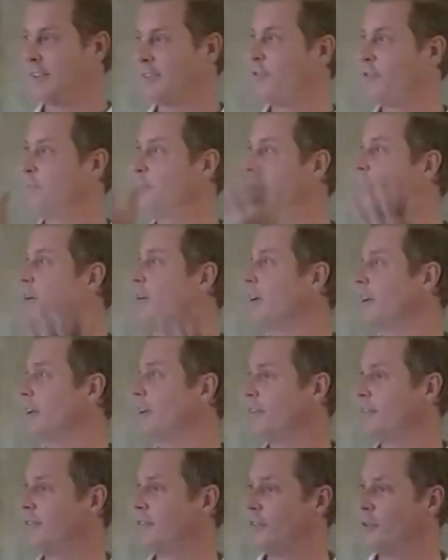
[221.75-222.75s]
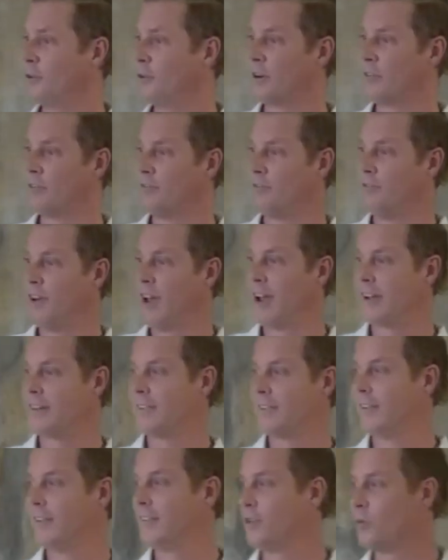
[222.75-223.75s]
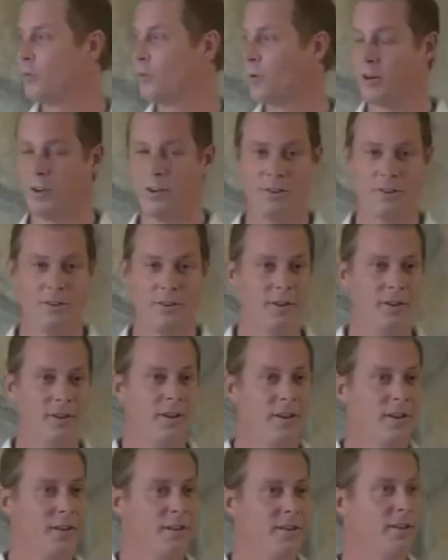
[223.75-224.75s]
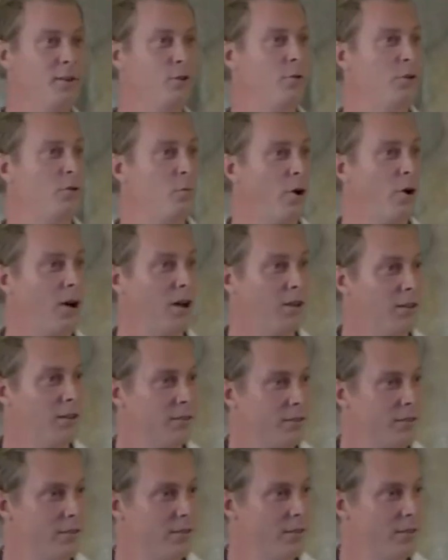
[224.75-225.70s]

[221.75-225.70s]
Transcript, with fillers: experience or effect in the world that you would want.